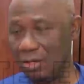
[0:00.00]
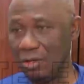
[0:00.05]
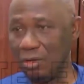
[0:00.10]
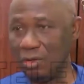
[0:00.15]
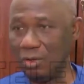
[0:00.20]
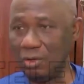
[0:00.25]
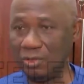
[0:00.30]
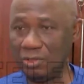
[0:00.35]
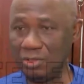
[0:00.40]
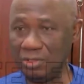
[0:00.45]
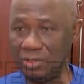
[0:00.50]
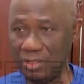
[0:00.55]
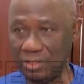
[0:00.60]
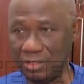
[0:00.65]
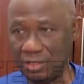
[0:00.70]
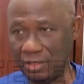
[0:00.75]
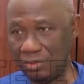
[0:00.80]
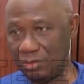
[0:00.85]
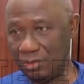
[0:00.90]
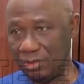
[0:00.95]
all the
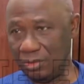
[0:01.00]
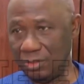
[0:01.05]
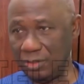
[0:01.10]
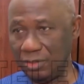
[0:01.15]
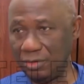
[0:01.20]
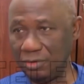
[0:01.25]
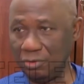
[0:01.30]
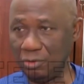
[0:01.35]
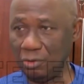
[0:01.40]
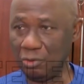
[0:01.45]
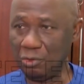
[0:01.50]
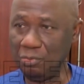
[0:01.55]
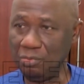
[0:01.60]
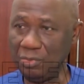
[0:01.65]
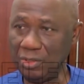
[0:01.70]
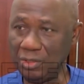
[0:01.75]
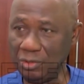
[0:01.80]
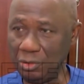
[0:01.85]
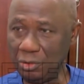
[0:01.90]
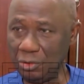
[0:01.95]
necessary
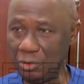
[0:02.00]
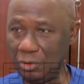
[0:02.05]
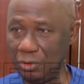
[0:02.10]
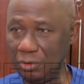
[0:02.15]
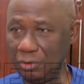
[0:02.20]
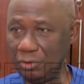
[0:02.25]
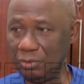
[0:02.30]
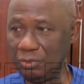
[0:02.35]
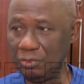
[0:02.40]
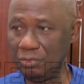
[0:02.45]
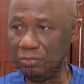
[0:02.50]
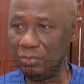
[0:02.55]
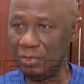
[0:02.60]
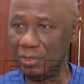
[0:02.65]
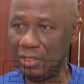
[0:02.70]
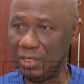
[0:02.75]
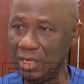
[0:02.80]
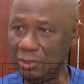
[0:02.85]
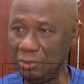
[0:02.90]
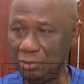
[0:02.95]
documentation
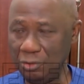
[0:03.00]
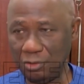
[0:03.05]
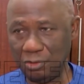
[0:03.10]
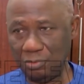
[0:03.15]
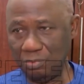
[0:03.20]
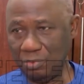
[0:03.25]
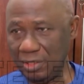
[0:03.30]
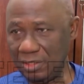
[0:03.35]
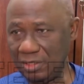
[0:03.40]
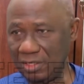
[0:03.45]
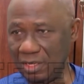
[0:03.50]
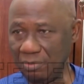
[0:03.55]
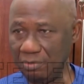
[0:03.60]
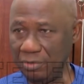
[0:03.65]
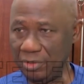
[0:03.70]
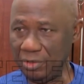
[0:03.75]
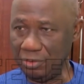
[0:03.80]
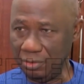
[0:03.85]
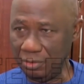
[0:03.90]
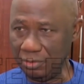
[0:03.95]
adjustments have
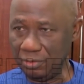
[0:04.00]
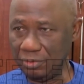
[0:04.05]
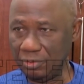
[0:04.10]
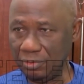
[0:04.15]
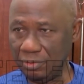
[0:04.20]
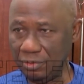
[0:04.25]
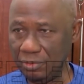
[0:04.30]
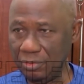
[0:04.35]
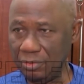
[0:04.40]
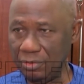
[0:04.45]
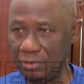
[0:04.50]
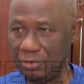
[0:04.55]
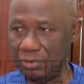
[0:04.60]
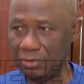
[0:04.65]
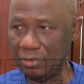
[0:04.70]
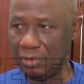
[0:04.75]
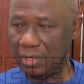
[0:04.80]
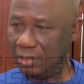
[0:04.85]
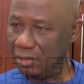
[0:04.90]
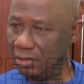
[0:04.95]
been done.
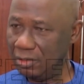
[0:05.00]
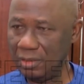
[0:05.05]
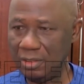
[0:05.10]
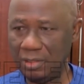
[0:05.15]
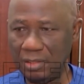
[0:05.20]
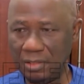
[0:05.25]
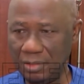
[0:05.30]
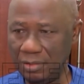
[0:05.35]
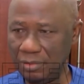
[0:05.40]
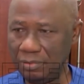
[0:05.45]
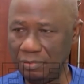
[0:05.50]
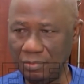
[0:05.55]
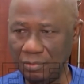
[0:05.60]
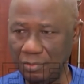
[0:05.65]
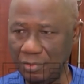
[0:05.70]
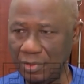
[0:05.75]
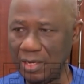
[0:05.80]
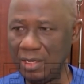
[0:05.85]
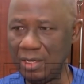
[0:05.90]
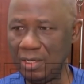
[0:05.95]
And
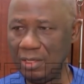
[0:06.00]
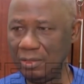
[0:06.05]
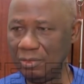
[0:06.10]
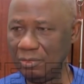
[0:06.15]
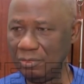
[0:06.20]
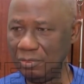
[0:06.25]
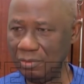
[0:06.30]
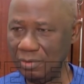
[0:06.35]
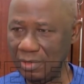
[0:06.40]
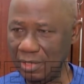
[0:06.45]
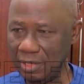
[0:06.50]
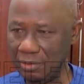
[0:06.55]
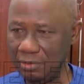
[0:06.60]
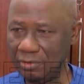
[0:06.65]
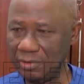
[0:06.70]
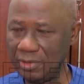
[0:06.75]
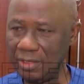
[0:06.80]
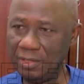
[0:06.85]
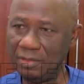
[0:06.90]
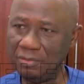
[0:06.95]
we are
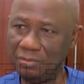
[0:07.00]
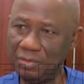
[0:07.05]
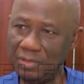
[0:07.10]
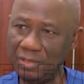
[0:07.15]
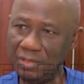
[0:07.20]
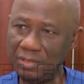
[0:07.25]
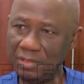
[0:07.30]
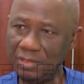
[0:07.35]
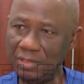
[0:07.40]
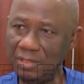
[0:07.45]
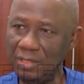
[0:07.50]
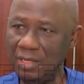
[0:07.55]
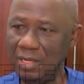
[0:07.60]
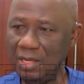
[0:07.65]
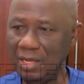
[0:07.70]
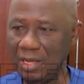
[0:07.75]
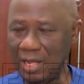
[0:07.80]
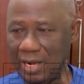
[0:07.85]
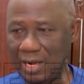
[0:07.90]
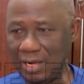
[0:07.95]
okay with it.
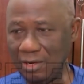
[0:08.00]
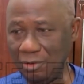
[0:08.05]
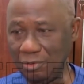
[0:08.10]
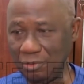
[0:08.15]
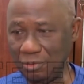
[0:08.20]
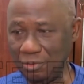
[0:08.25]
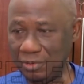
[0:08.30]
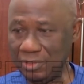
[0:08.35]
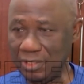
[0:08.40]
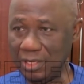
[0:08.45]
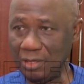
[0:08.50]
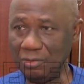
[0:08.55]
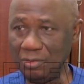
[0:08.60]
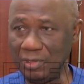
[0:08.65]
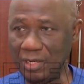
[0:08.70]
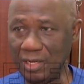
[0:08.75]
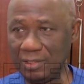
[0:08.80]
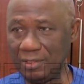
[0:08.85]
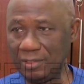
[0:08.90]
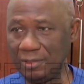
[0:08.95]
I can also tell you
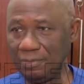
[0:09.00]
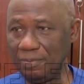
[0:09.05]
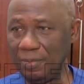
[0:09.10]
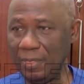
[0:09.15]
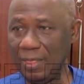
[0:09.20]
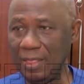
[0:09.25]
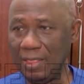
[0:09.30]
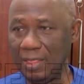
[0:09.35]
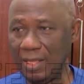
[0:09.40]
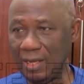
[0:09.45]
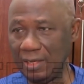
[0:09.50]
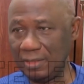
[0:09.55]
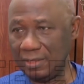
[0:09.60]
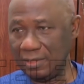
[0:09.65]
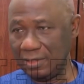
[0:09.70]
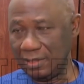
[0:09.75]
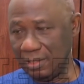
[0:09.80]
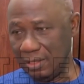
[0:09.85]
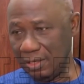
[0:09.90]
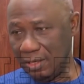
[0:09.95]
that
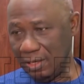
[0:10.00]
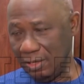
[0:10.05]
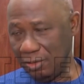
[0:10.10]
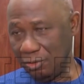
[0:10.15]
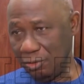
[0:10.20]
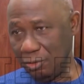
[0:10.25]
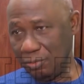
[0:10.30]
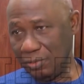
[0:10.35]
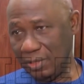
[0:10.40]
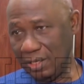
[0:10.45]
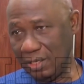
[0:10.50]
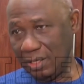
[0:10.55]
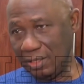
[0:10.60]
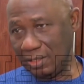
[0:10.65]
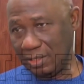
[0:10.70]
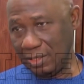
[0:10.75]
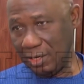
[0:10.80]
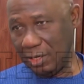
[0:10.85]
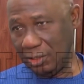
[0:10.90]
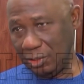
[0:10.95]
helicopter
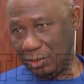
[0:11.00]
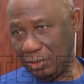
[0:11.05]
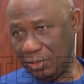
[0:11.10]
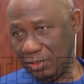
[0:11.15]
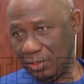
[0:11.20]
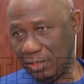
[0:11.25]
that crashed